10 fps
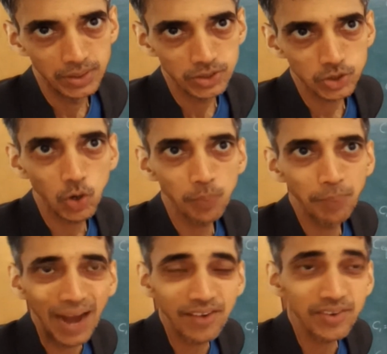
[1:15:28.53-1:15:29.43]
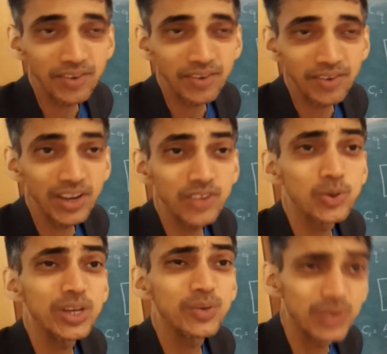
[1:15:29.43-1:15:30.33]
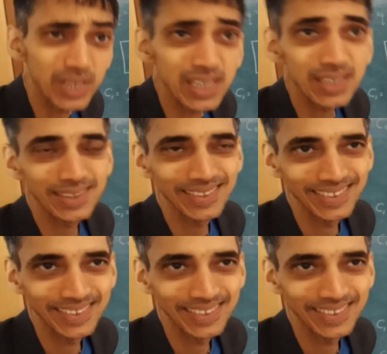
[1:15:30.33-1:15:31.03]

So battery is doing work.